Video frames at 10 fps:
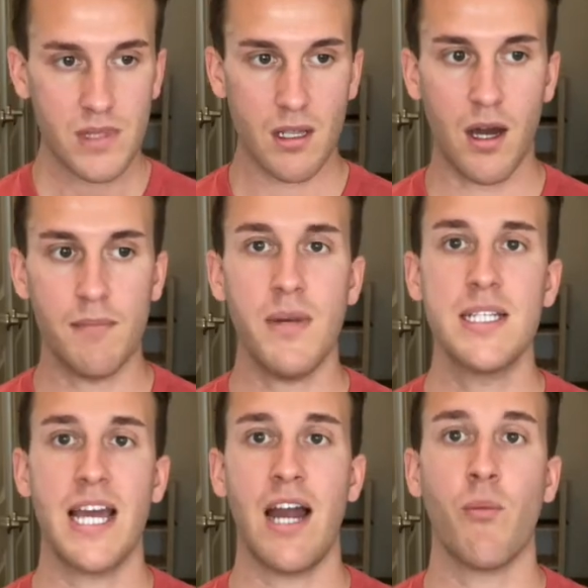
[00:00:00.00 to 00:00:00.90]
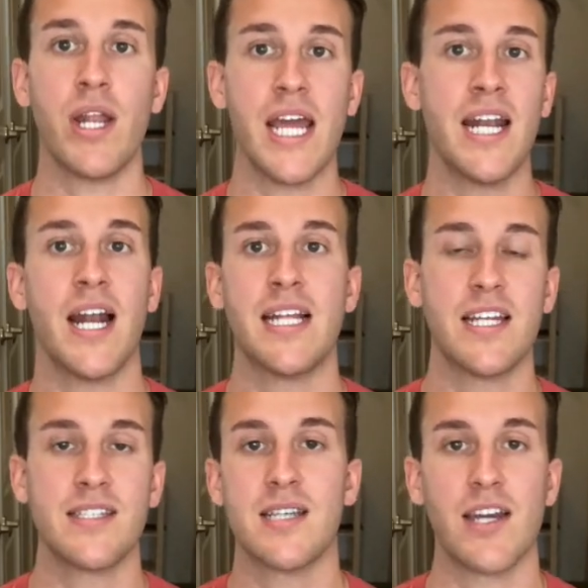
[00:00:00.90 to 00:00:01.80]
on Monday I went in and I did
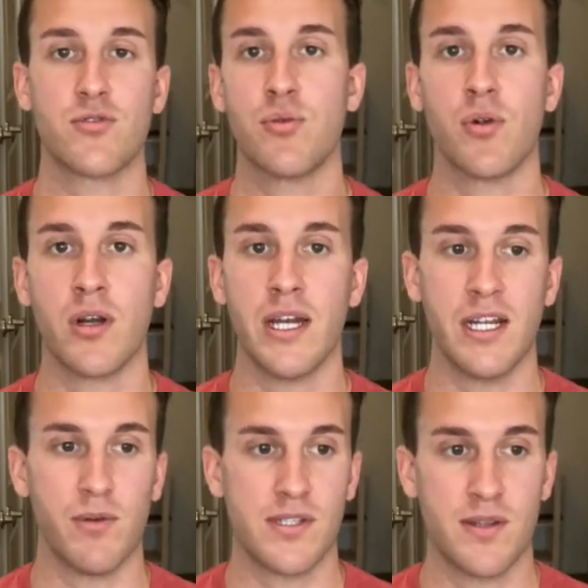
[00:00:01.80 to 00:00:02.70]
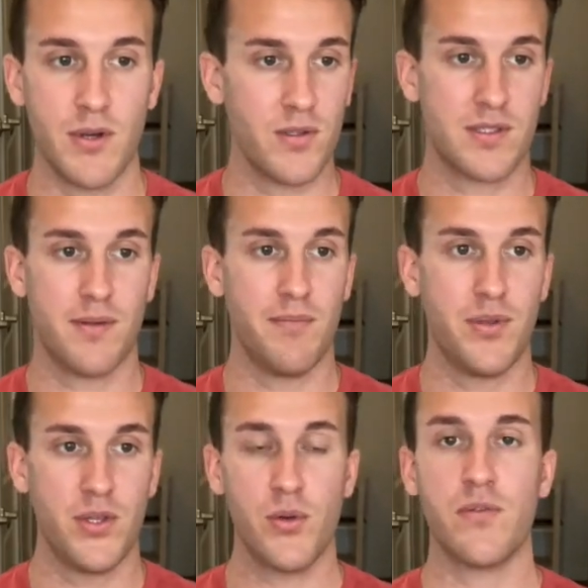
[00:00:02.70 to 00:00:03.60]
a site tour and it was the most
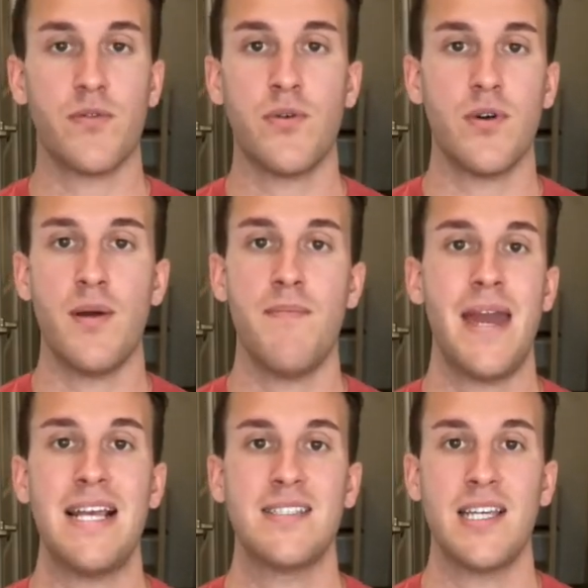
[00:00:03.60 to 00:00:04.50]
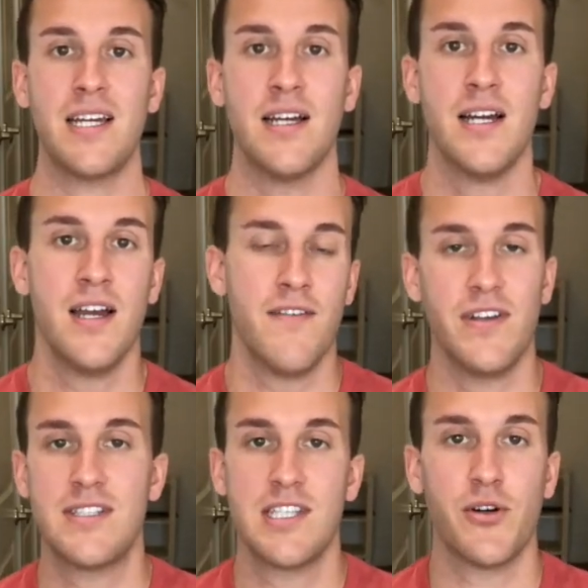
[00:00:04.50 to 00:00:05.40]
beautiful, amazing
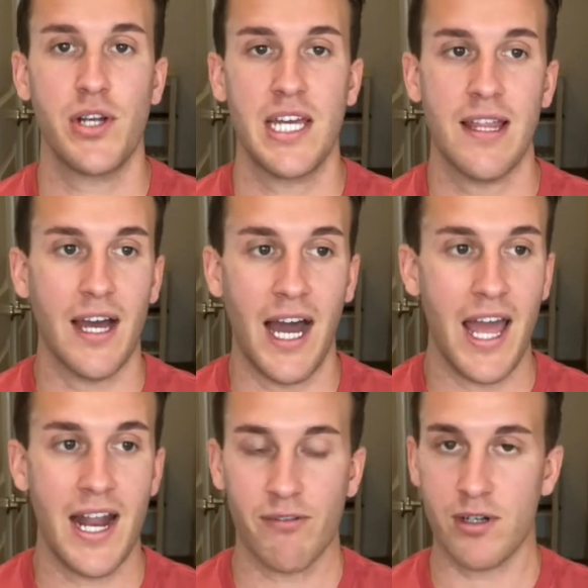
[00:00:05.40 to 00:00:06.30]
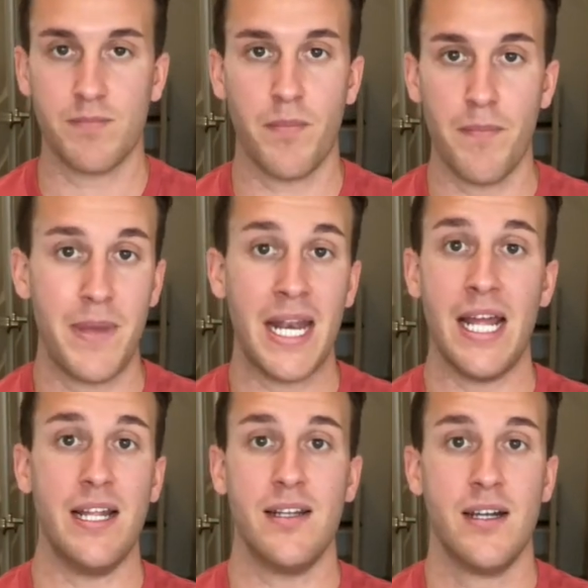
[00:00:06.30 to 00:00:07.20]
facility I had ever been
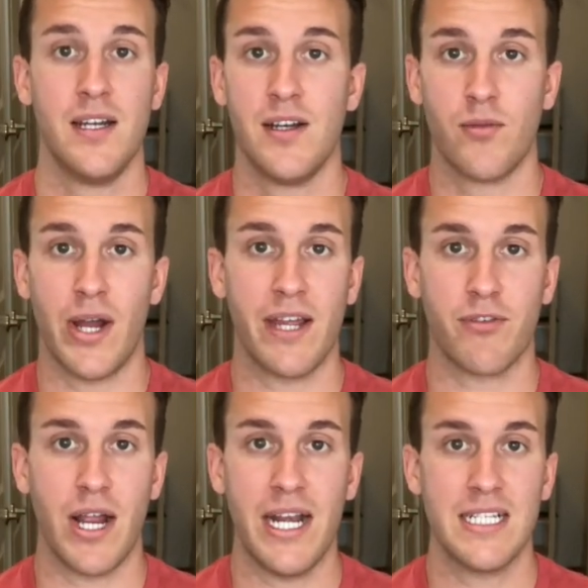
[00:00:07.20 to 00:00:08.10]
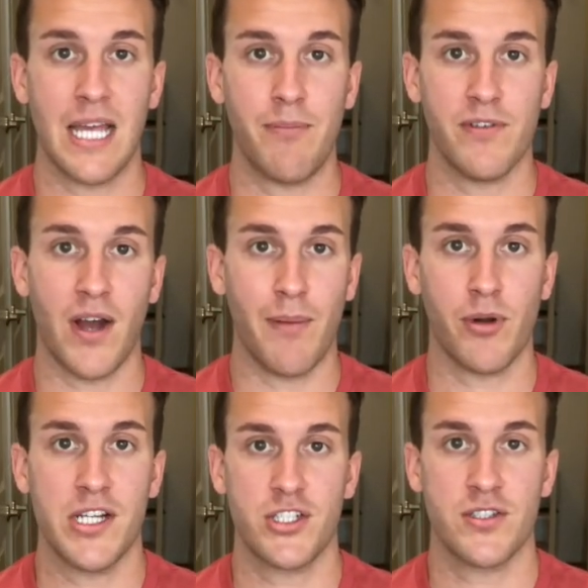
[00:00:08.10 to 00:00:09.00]
in, right? For any type of
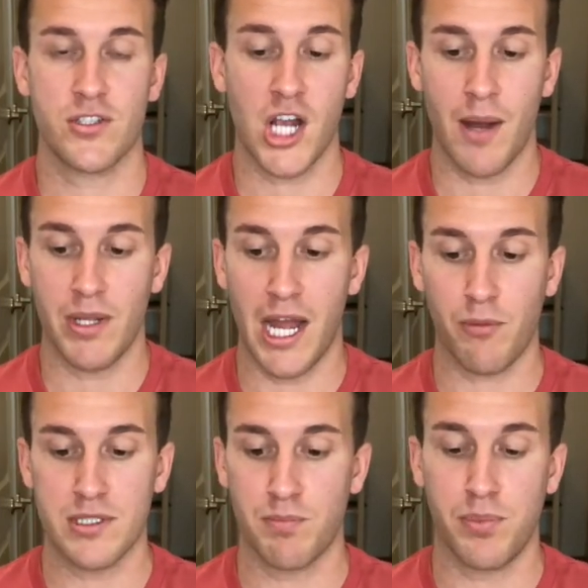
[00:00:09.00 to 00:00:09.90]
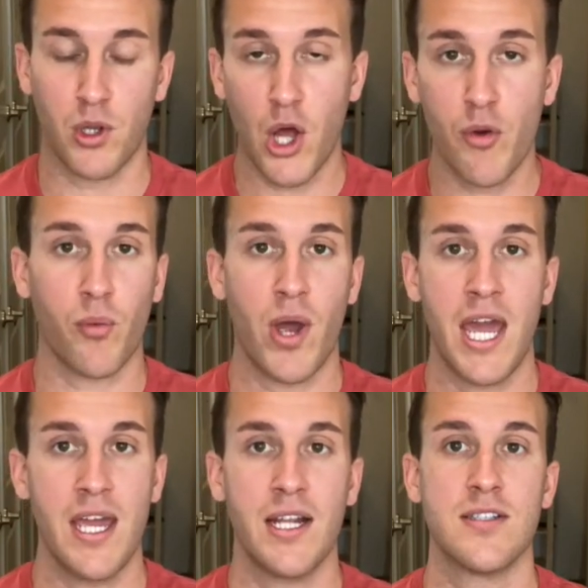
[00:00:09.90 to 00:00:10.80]
operations job. And I was blown
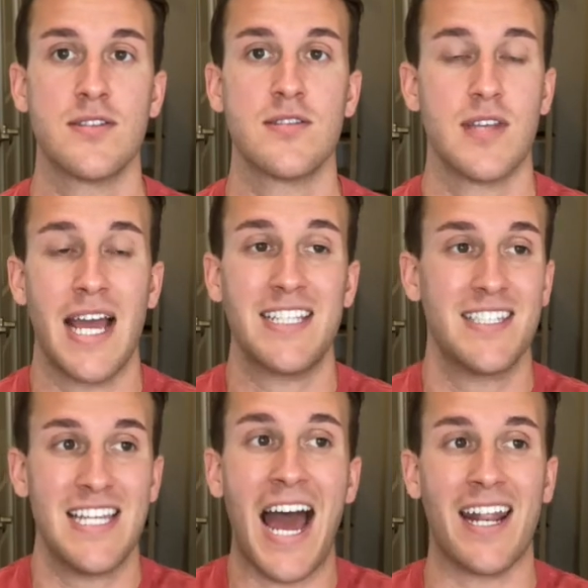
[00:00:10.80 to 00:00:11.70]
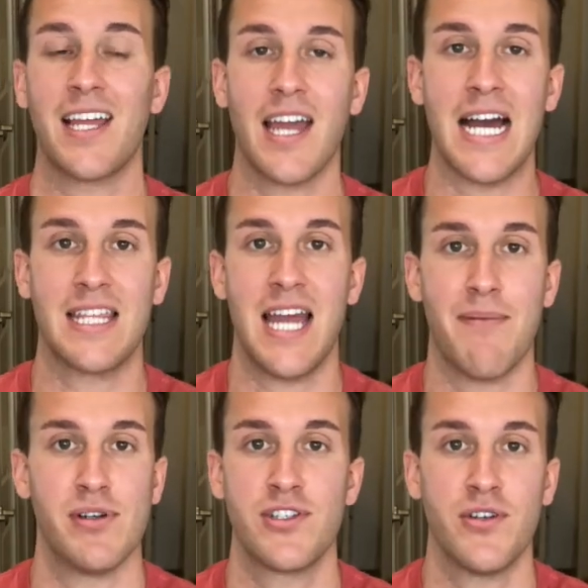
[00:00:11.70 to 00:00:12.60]
away and ecstatic at the
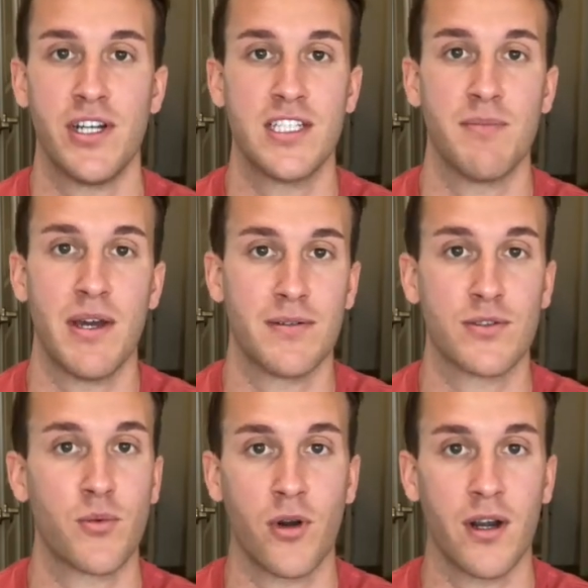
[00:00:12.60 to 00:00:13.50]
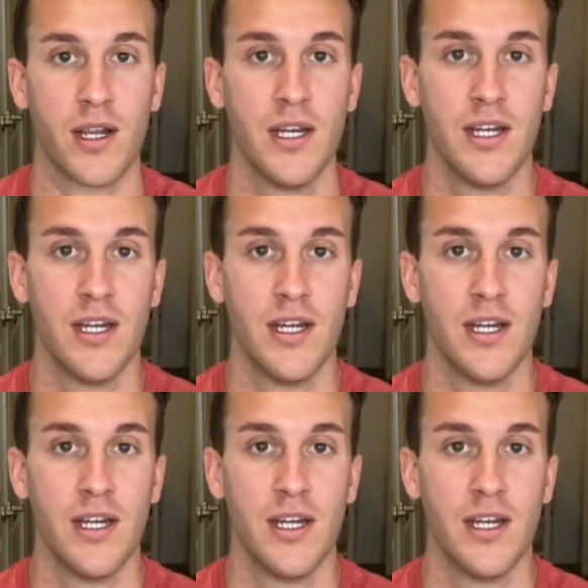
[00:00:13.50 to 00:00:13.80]
opportunity to be able to work